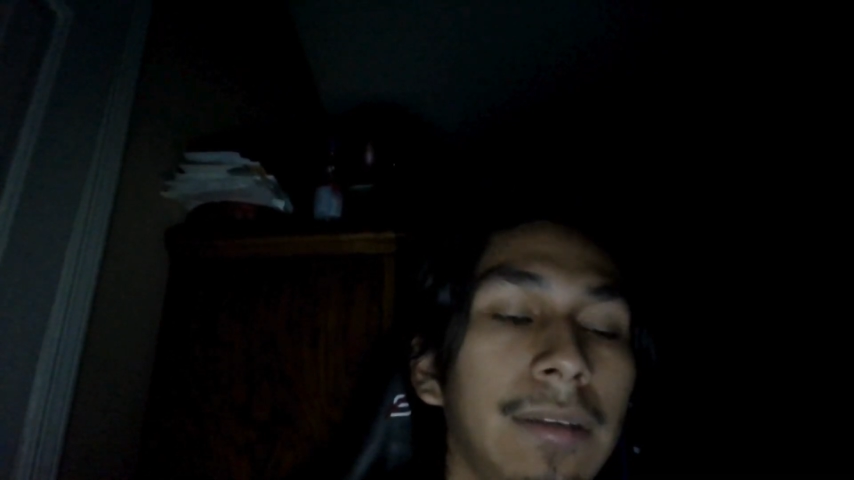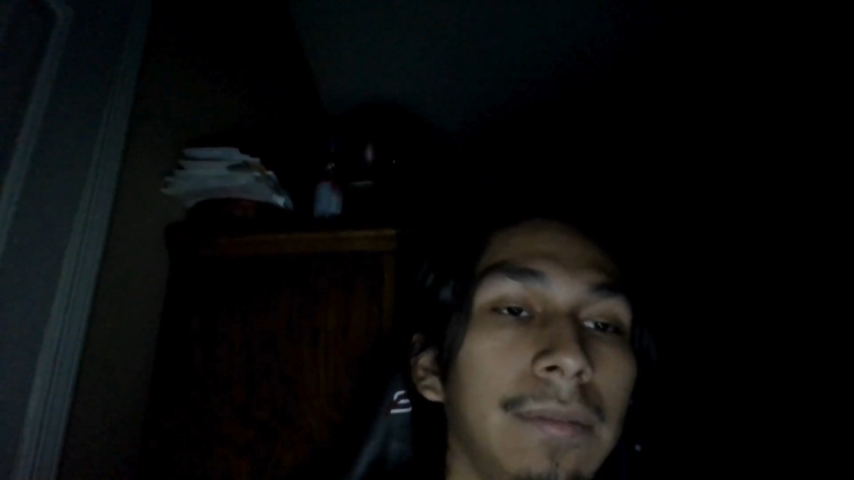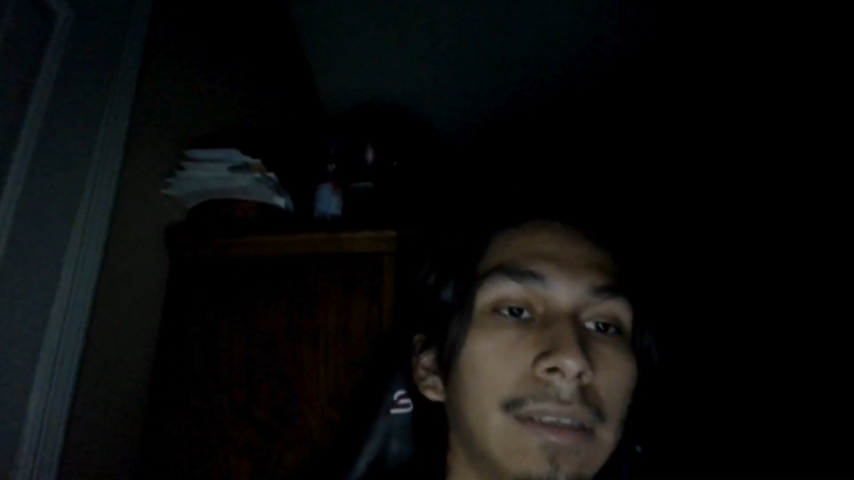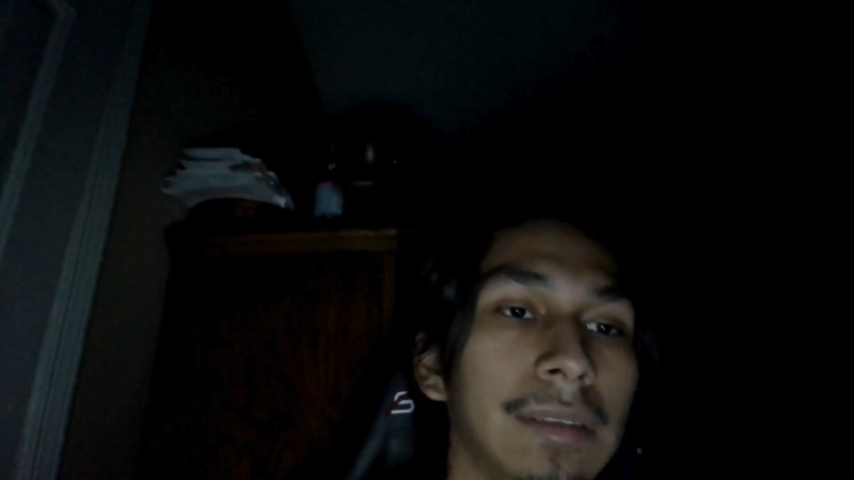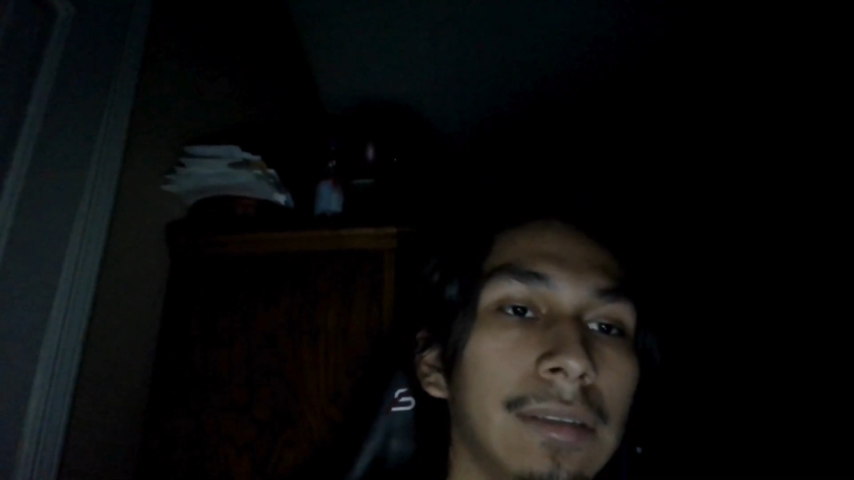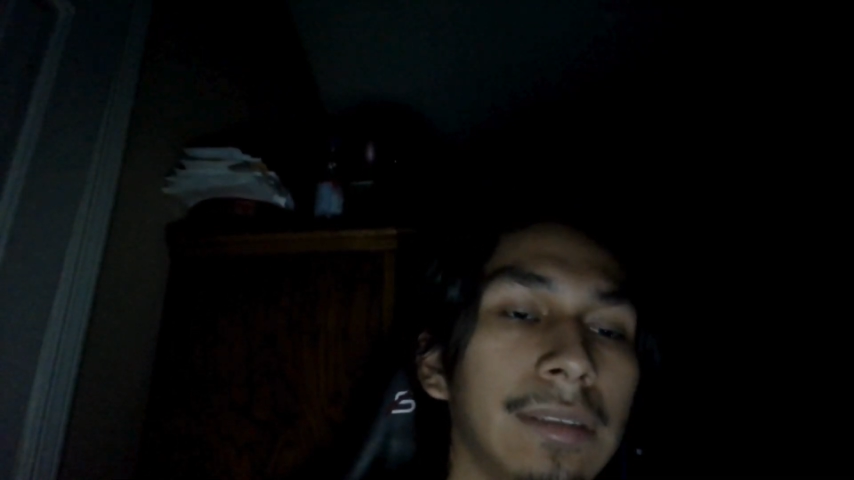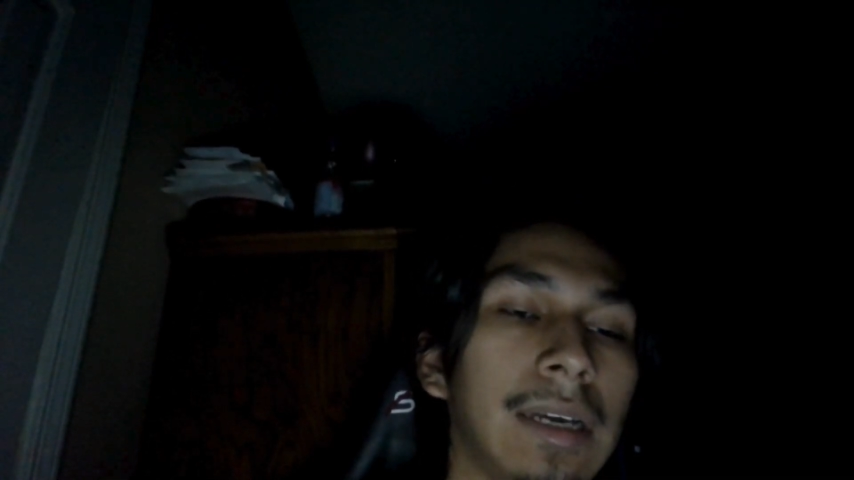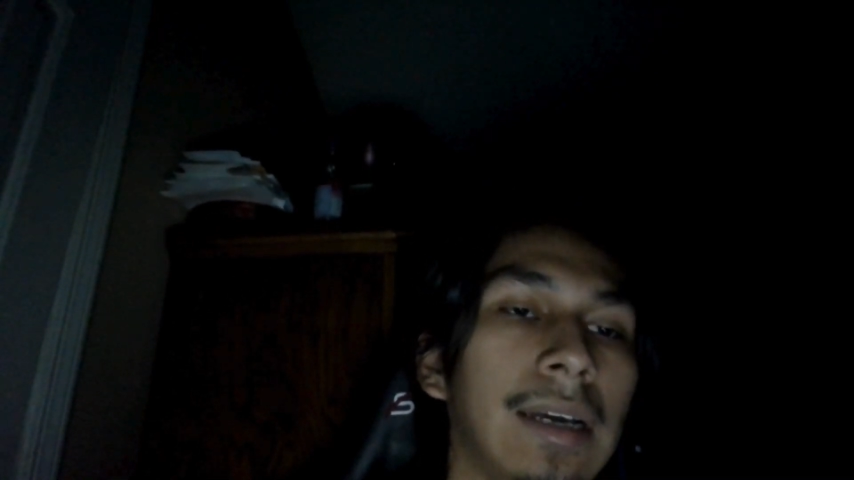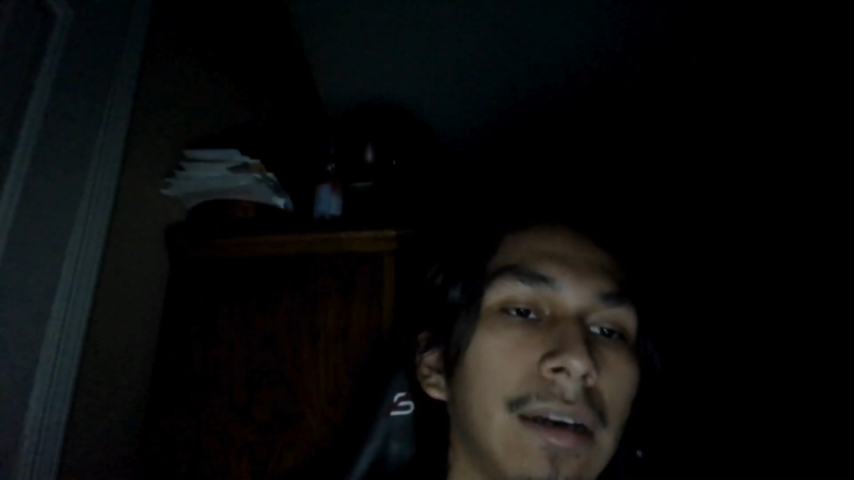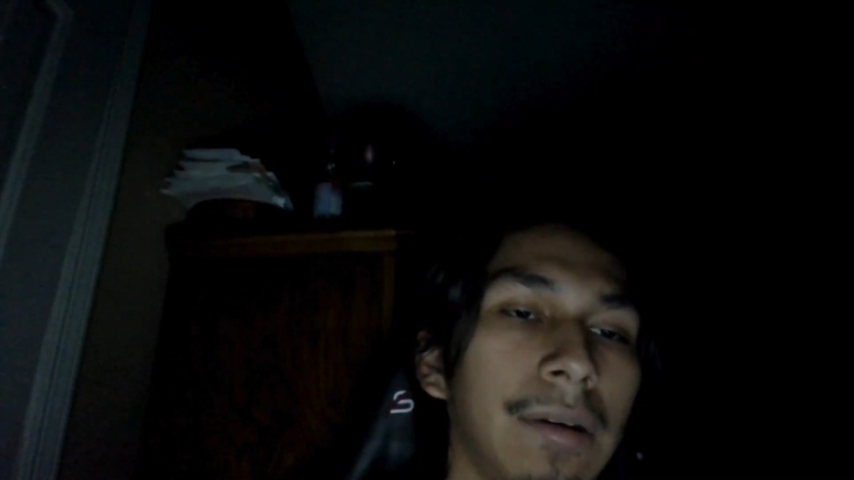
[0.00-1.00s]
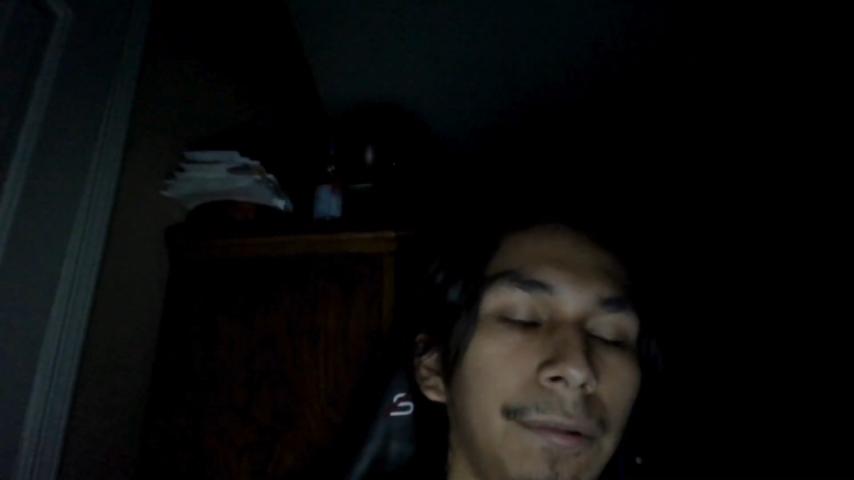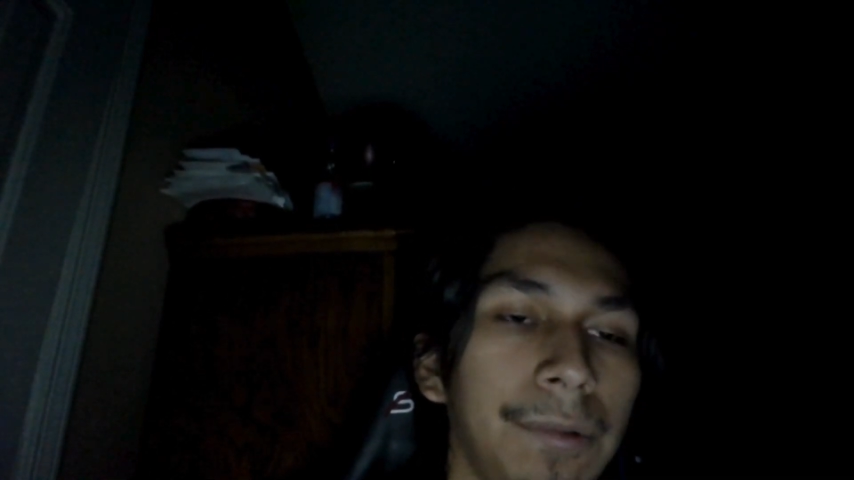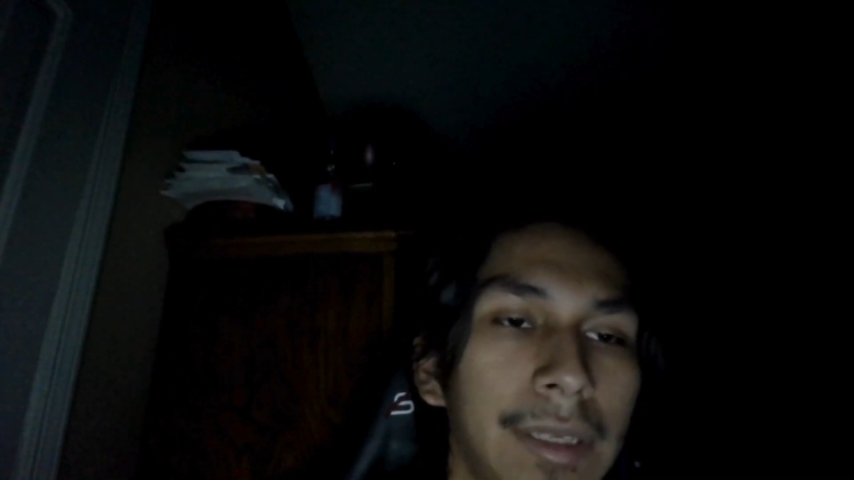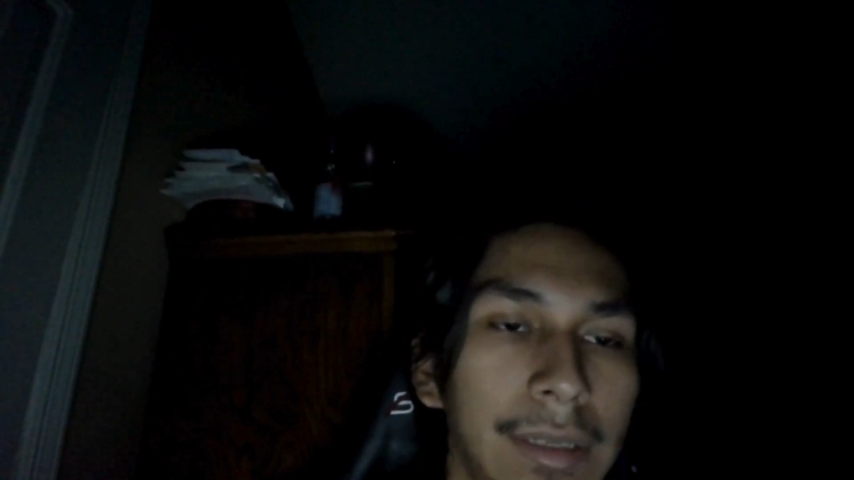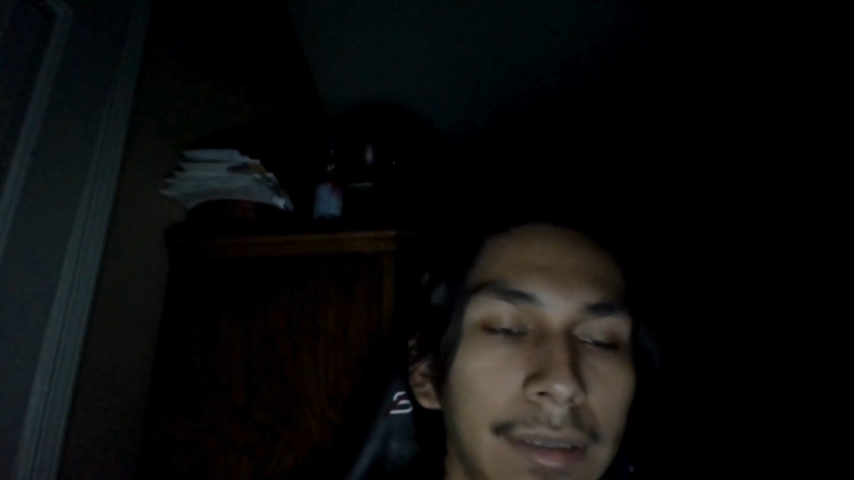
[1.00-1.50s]
because of how
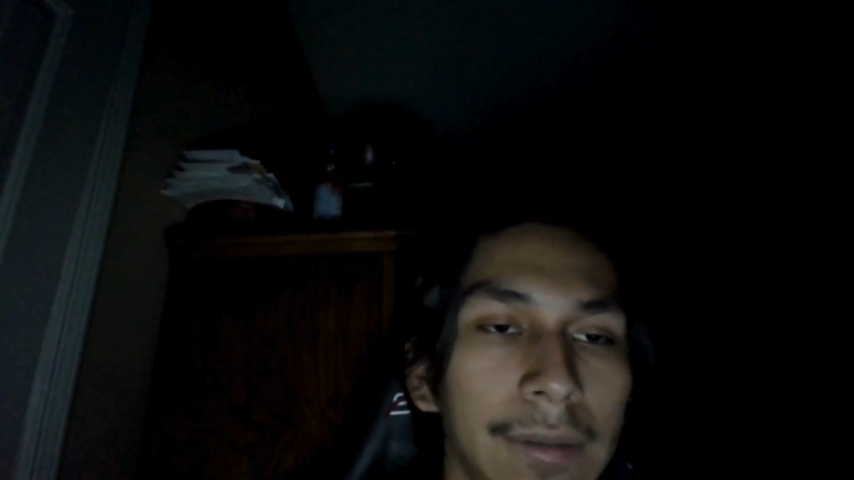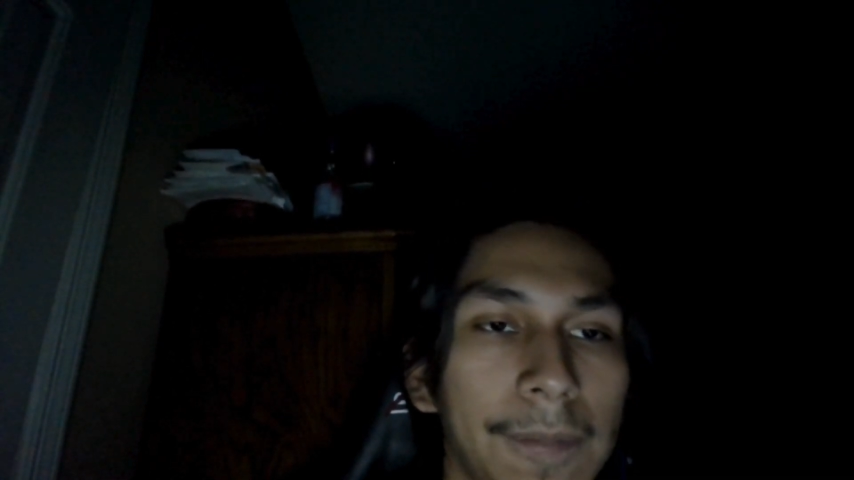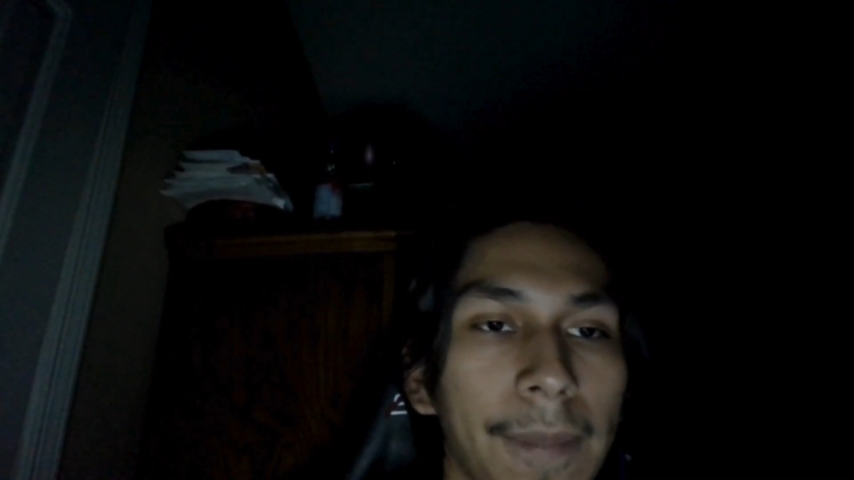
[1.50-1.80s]
we,